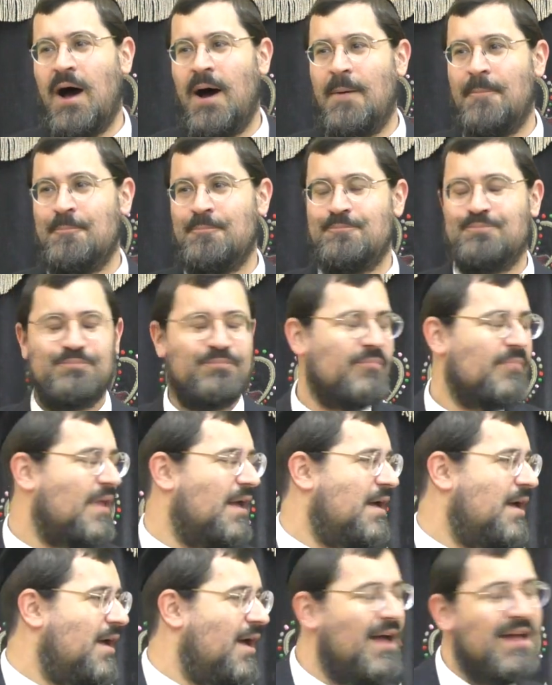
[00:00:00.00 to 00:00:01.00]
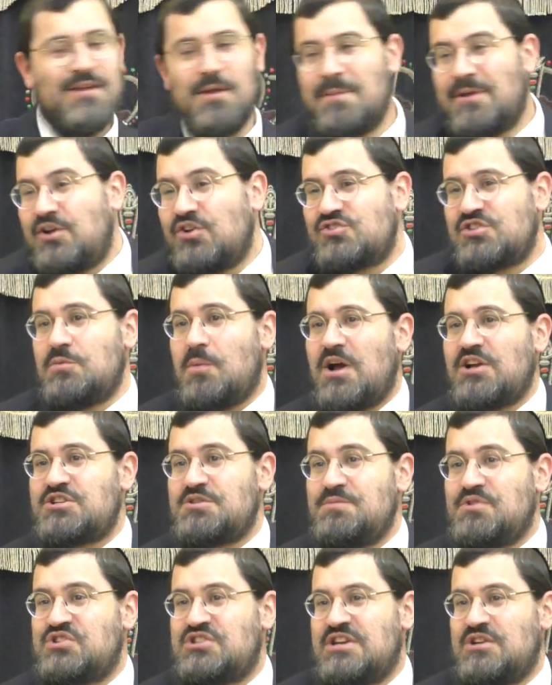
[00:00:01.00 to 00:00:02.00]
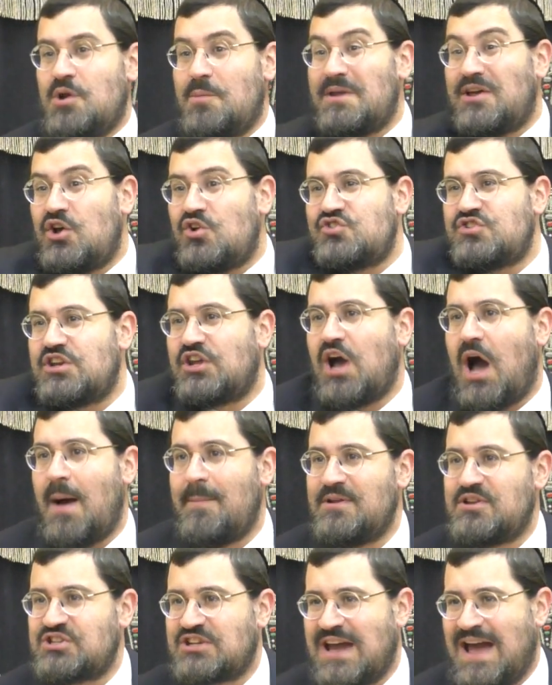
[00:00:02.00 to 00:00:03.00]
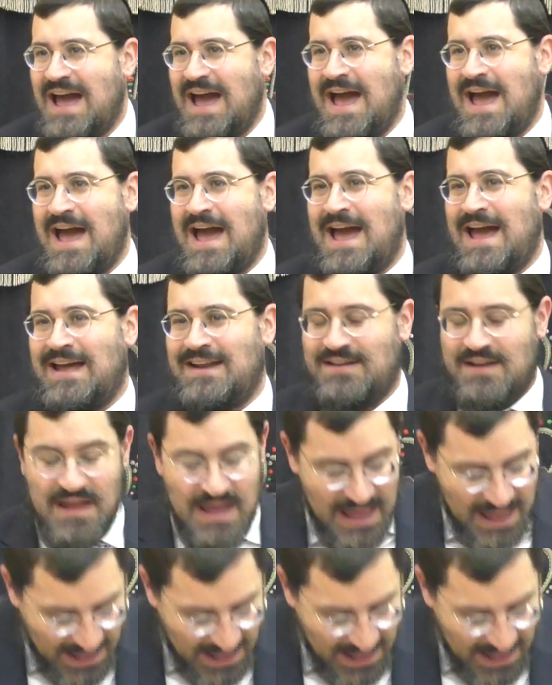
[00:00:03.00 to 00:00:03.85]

Nobody cooks in a washing machine, nobody cooks in a garbage can.